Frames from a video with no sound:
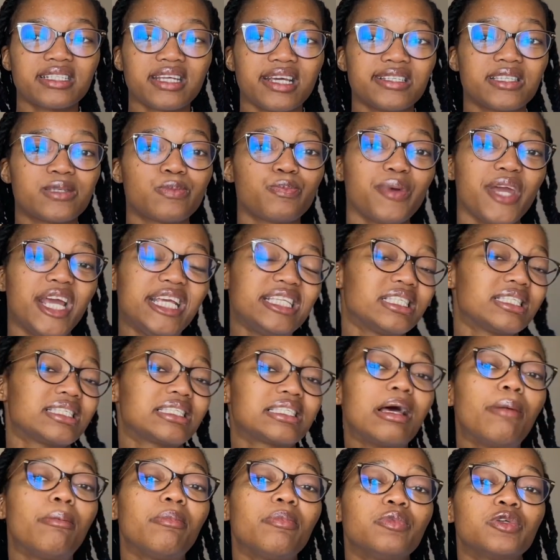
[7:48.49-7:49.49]
a space
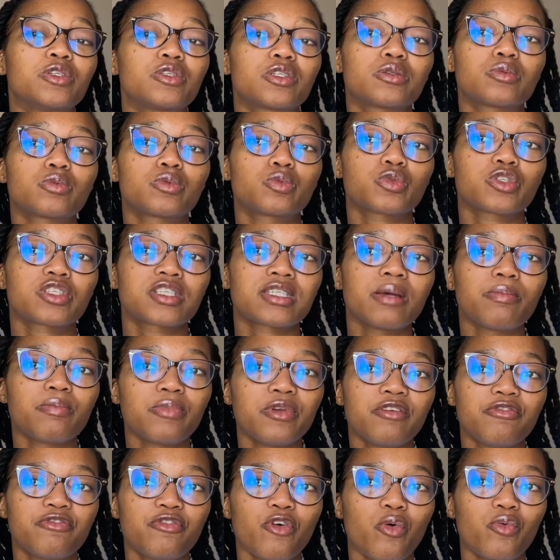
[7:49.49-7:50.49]

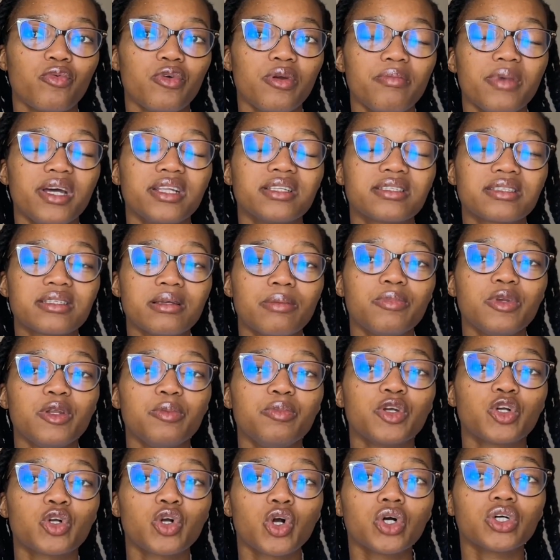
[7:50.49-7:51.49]
simply for women, simply
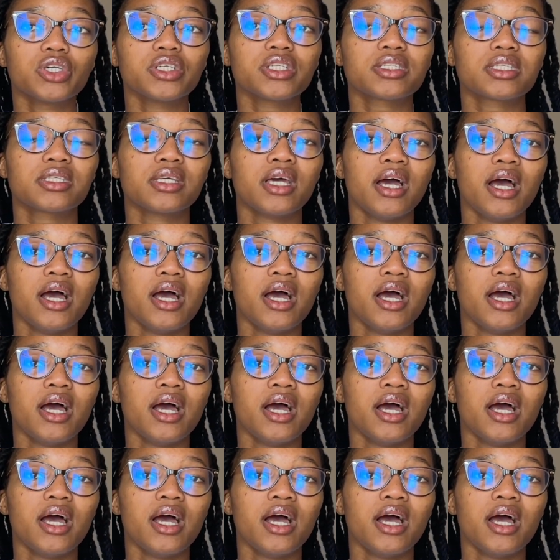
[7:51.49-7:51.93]
because